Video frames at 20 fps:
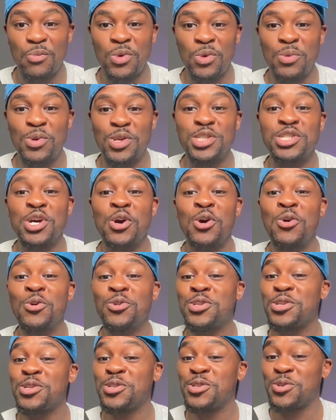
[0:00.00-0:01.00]
We were
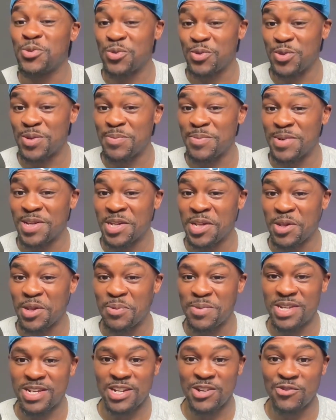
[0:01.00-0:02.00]
told to do them a
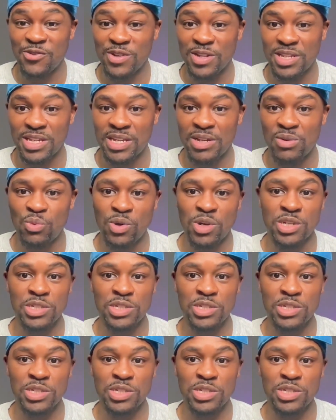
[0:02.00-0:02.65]
little bit differently,